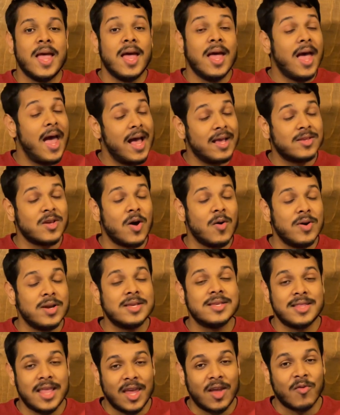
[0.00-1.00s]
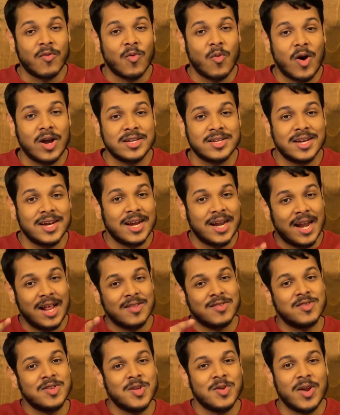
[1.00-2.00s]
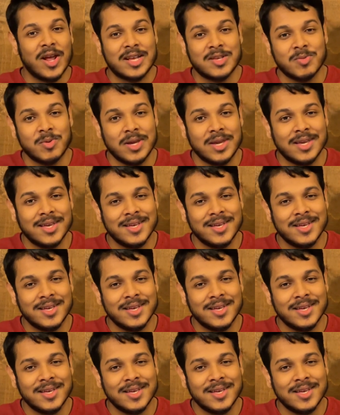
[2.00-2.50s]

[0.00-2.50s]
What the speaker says: As always, thank you for watching, and I'll see you next week.